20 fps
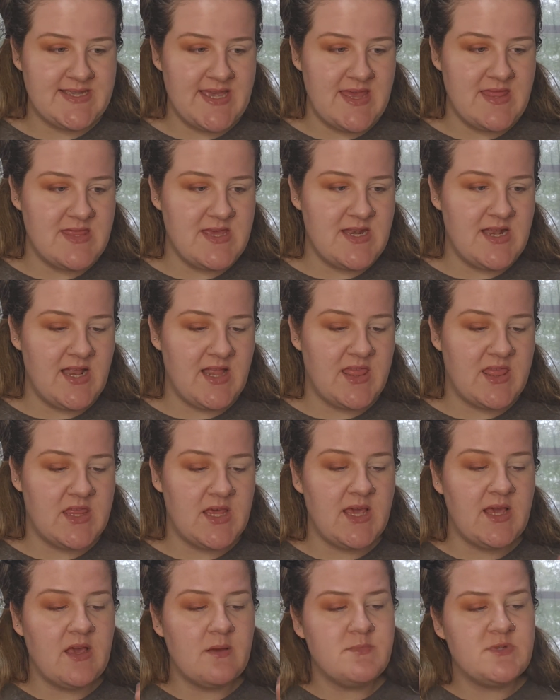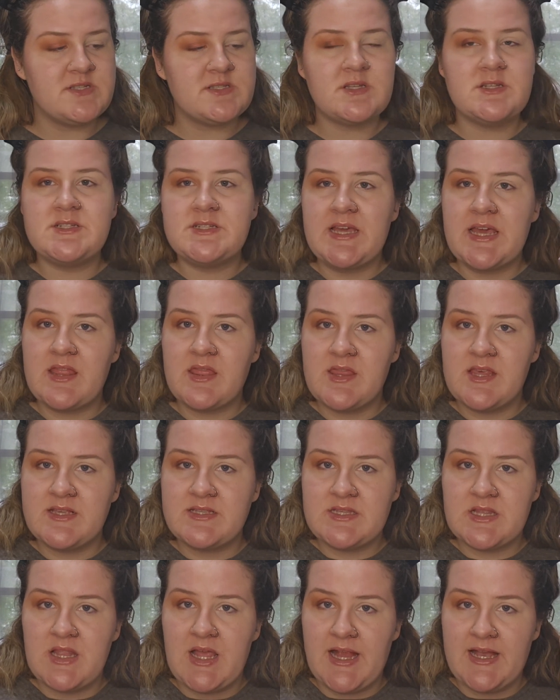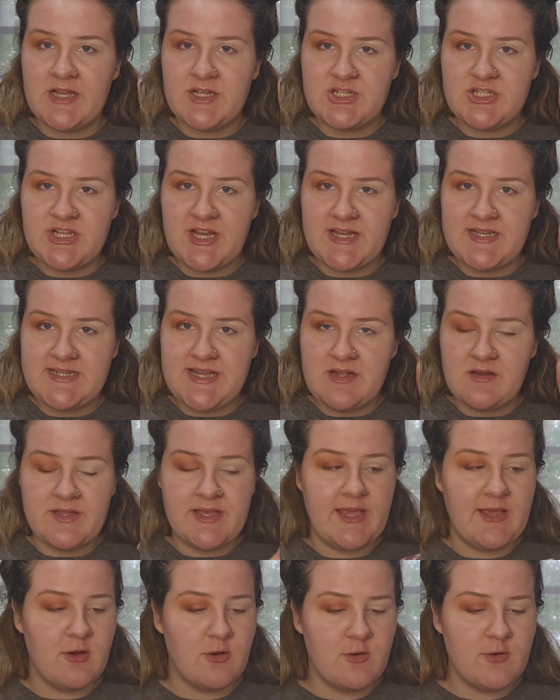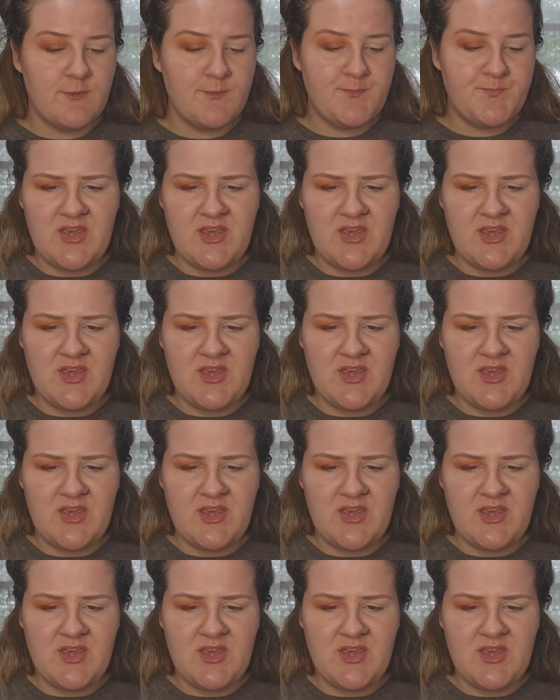And then I think I'm just gonna take this lightest shade down here.